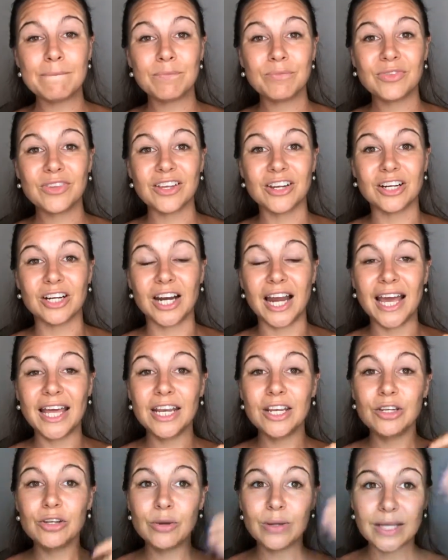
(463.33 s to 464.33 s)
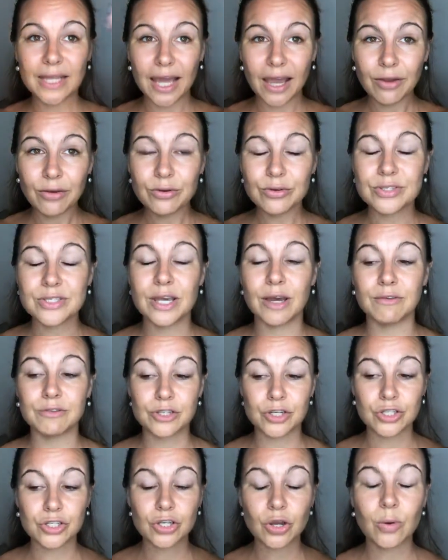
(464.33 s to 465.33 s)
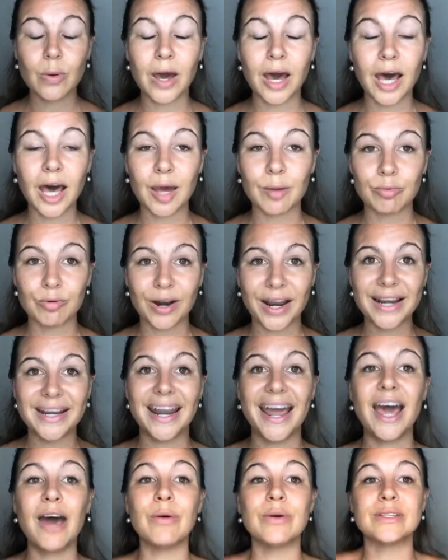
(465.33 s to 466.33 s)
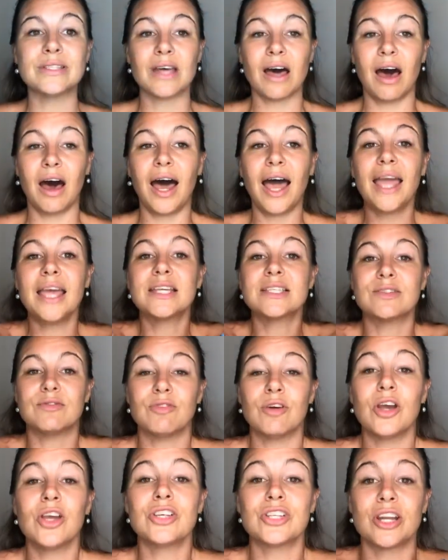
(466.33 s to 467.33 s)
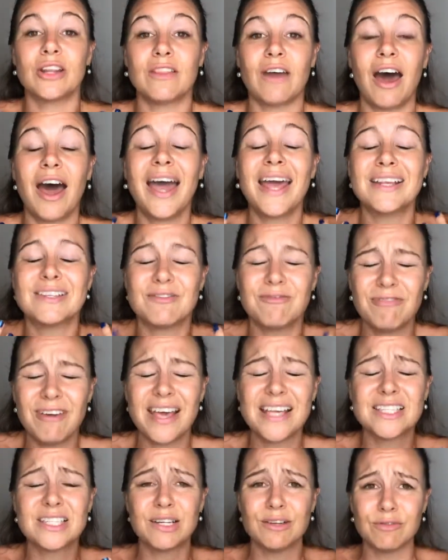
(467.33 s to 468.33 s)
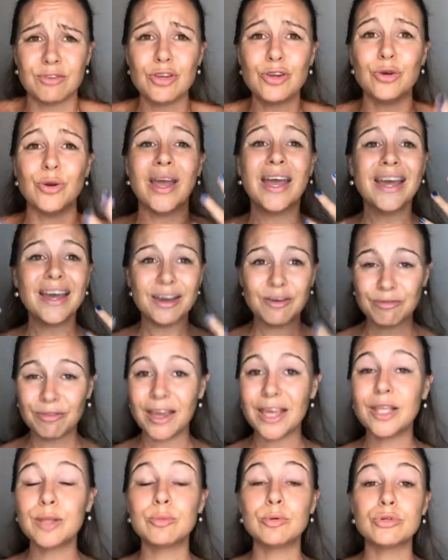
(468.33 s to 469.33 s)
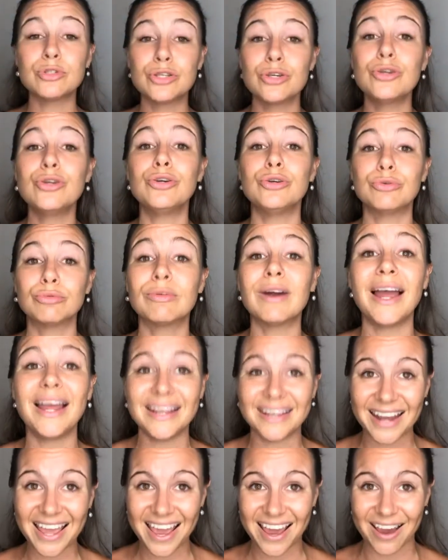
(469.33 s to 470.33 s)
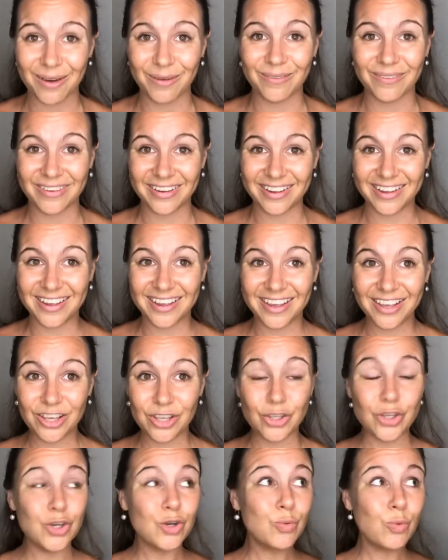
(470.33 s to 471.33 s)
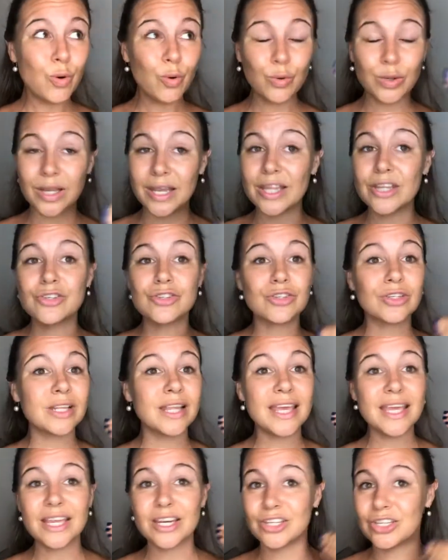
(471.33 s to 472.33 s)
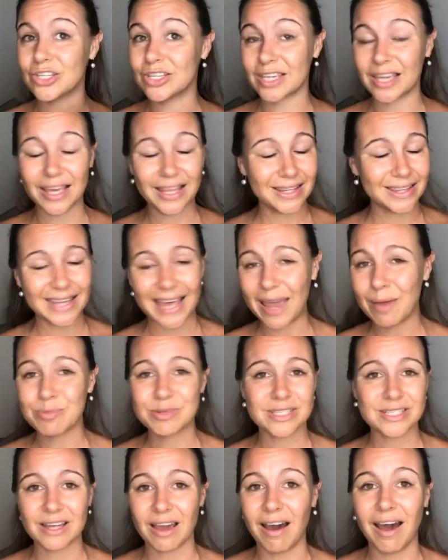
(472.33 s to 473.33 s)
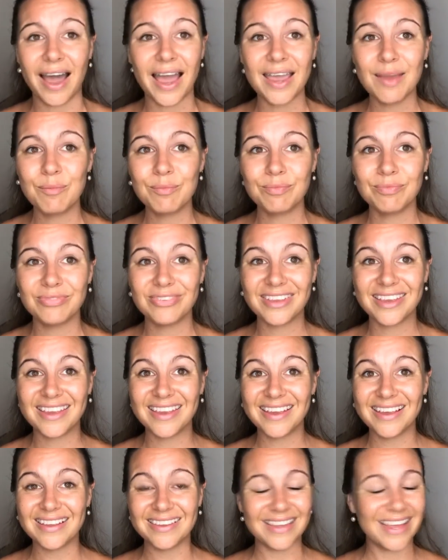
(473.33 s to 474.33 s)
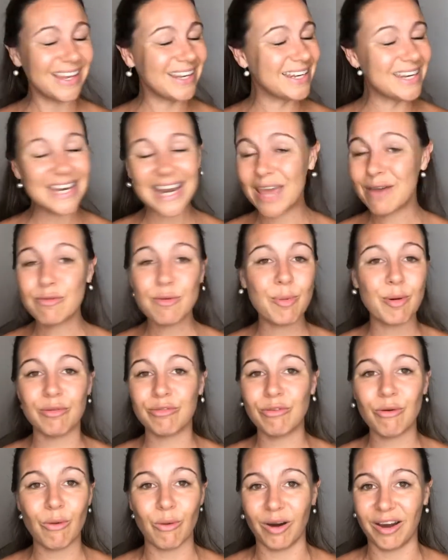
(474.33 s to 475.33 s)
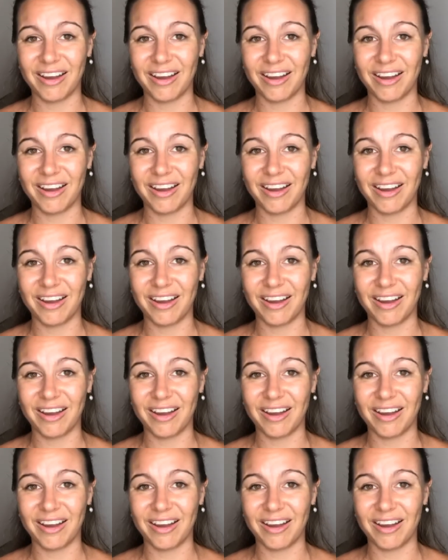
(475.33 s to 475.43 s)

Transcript: all right, and you allow yourself to show up right now as the highest version and the highest facet of you available to you right now, you will literally collapse time like never before,